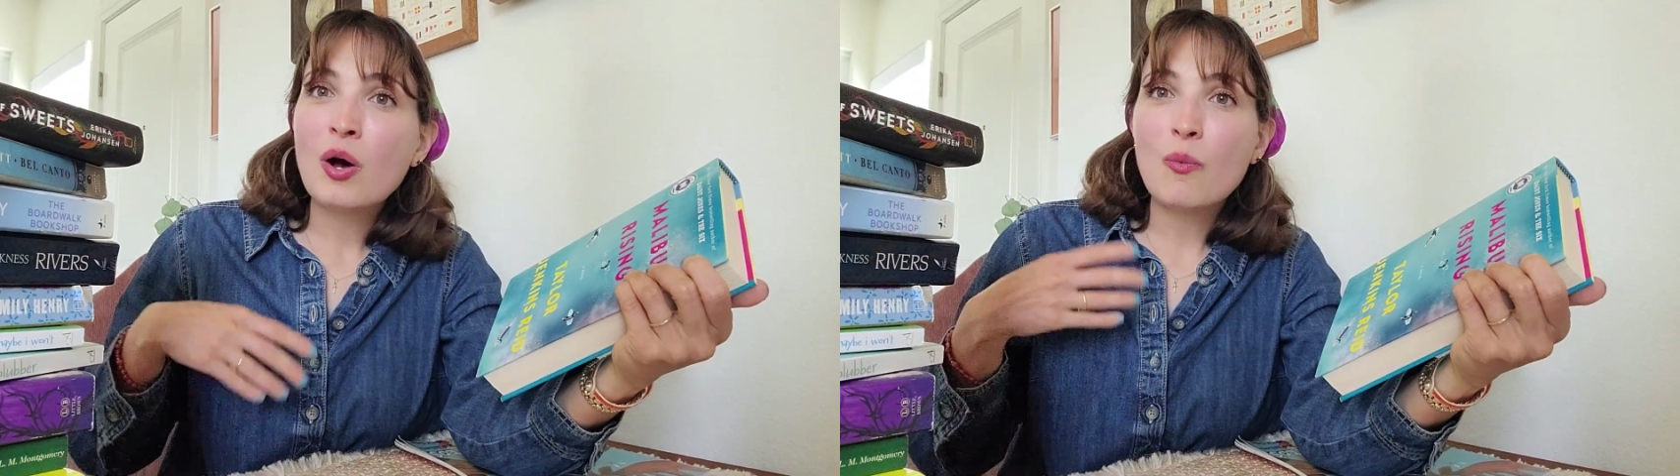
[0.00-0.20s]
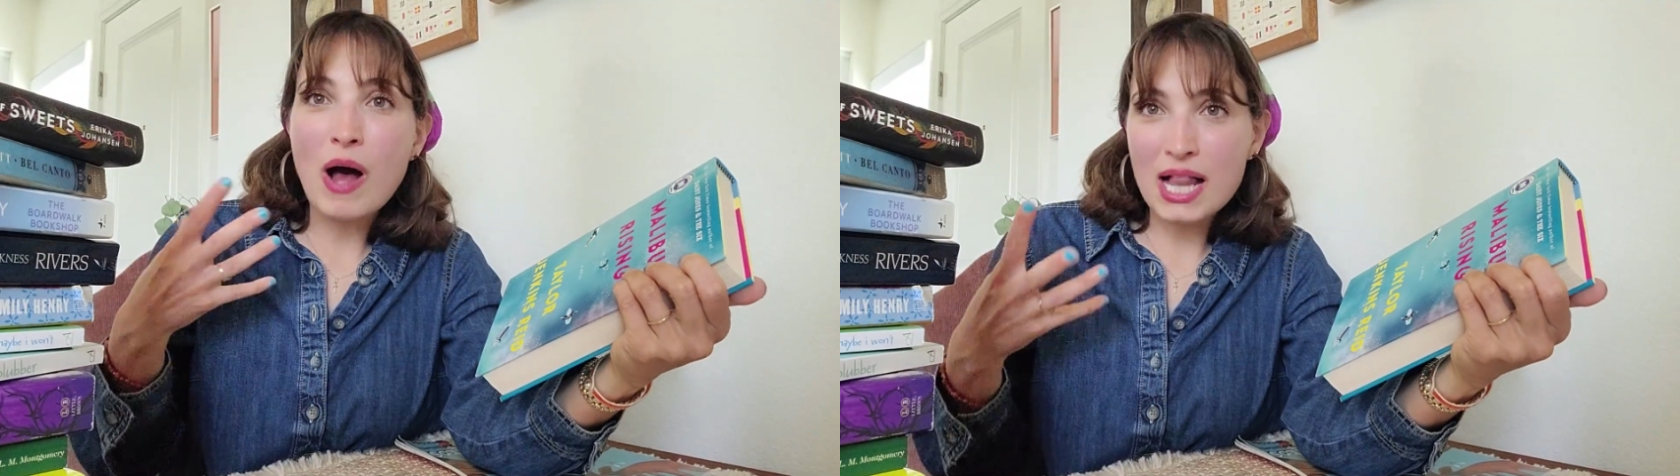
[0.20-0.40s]

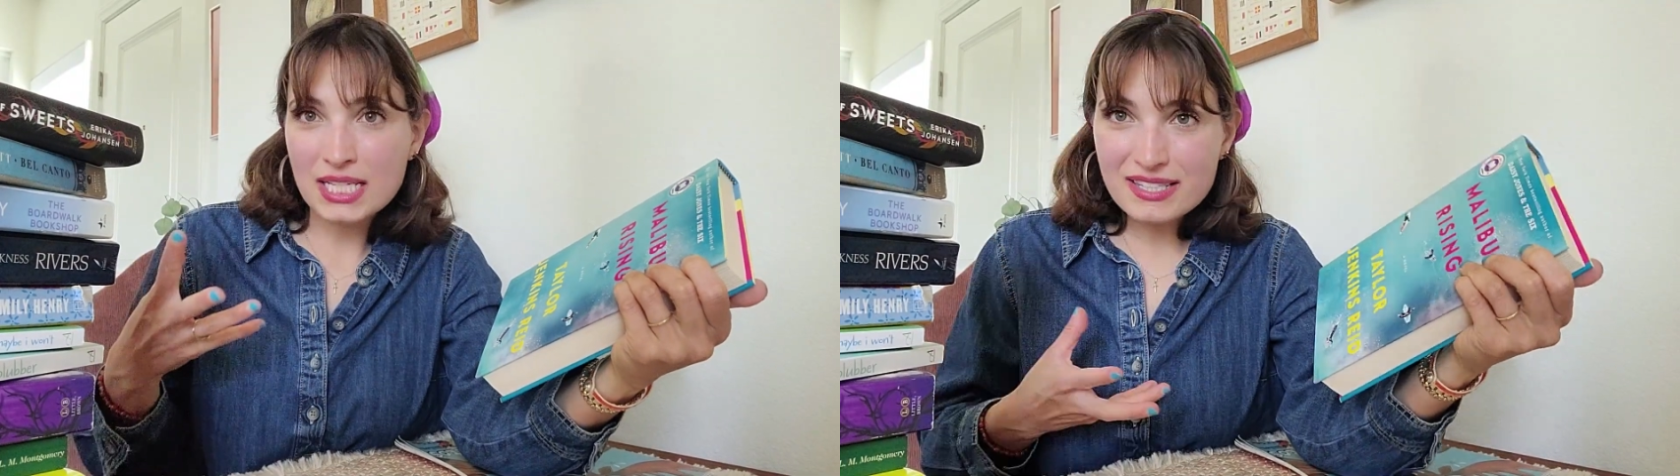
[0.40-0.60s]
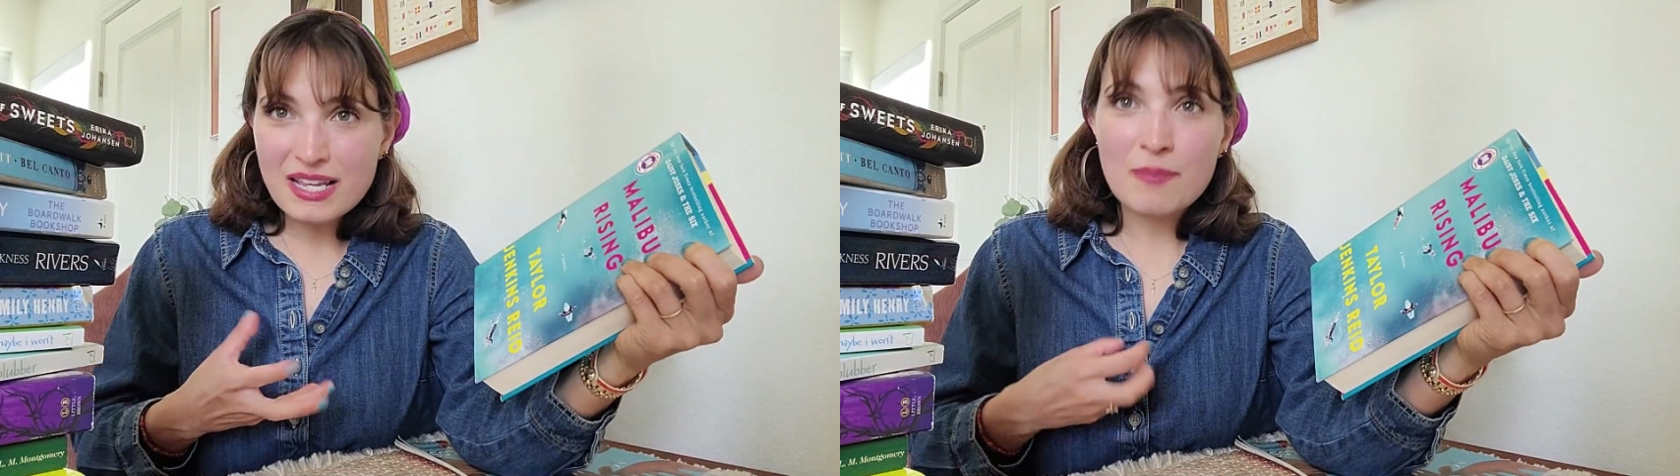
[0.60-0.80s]
while
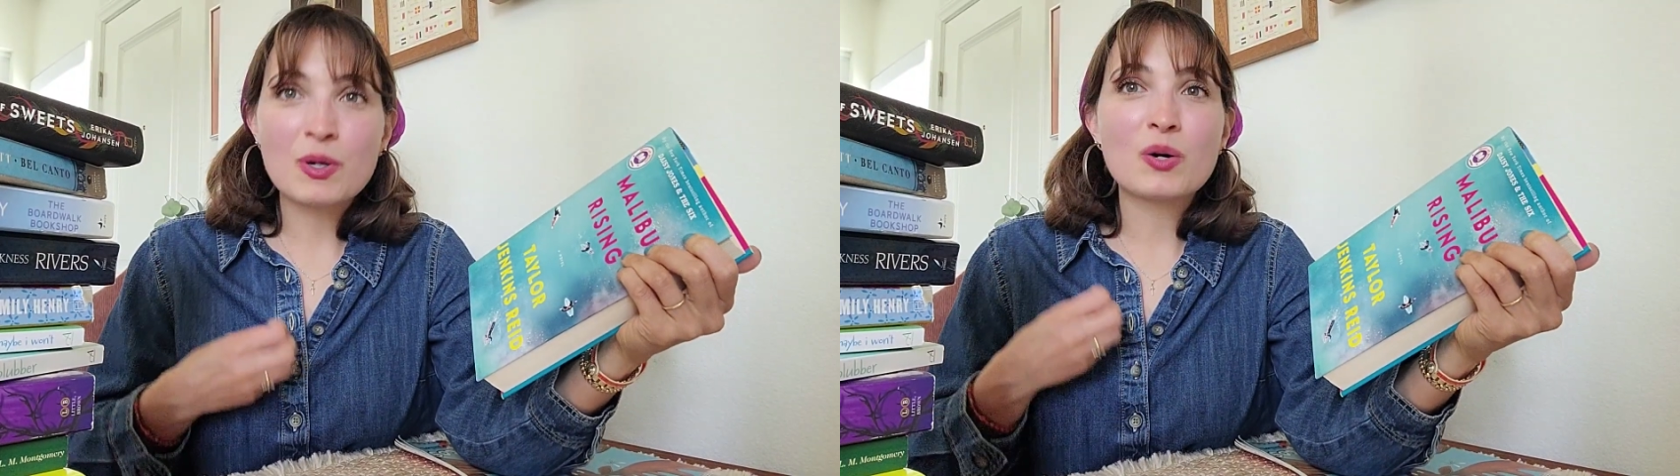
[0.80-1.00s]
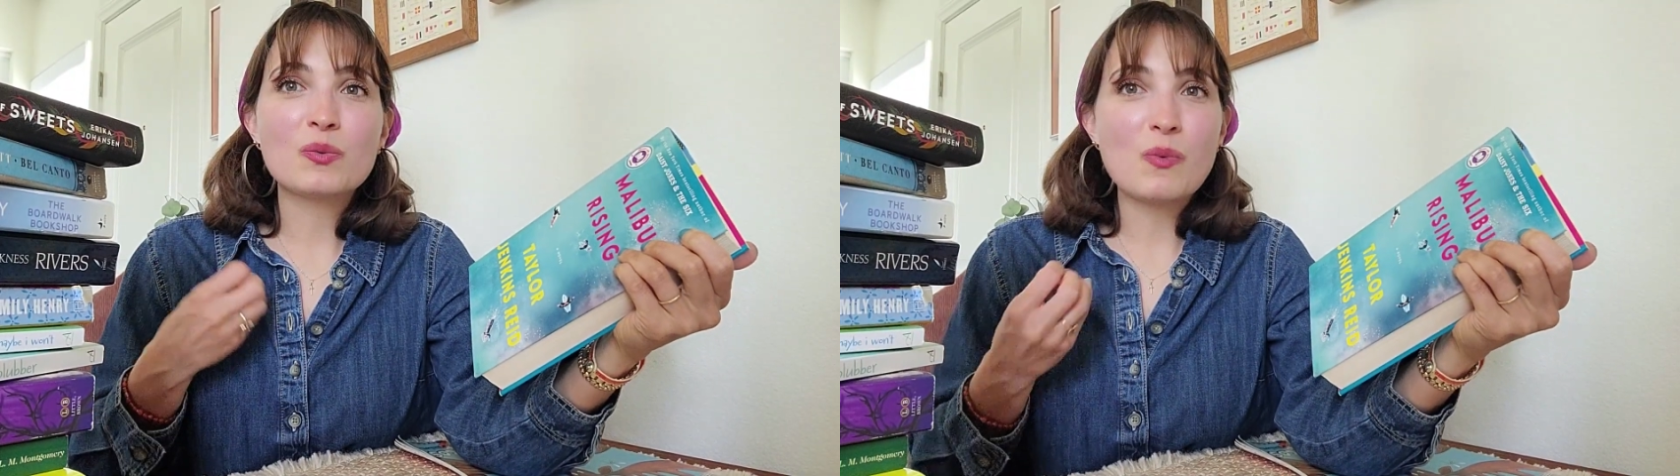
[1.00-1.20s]
it's
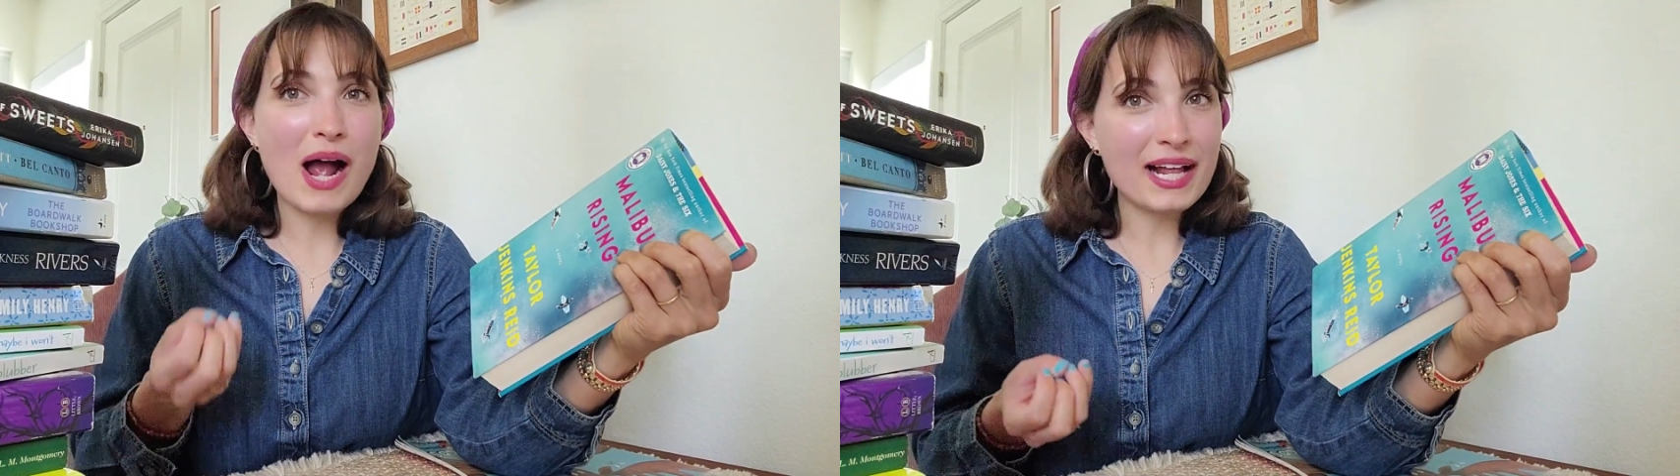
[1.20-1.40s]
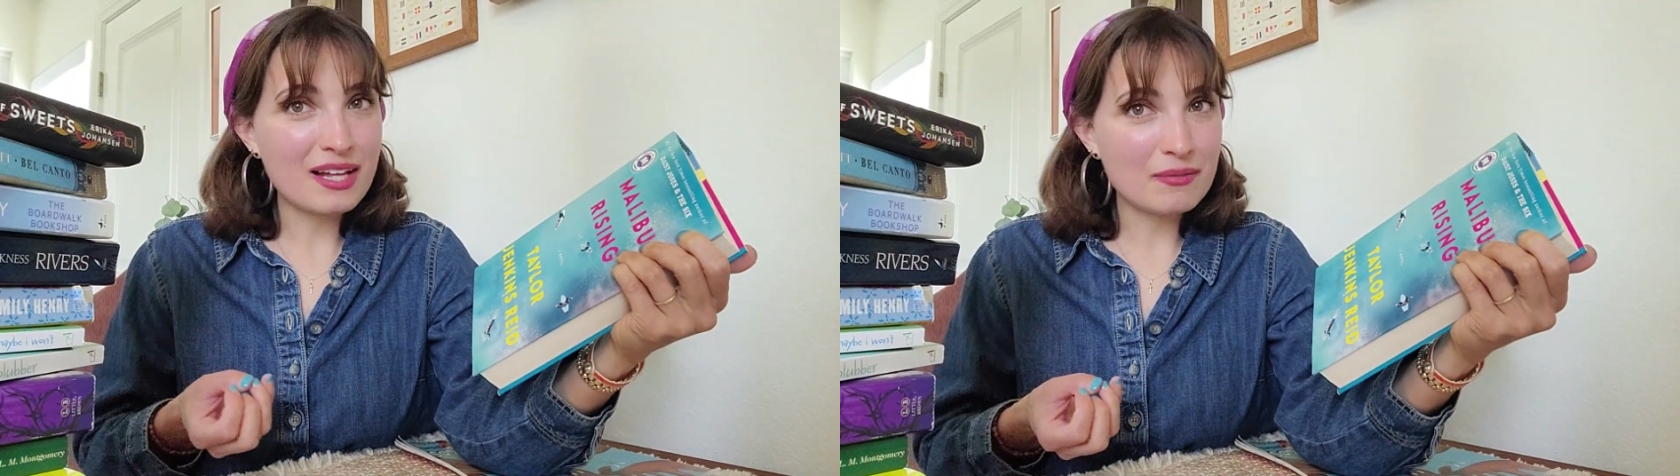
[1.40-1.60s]
summer, while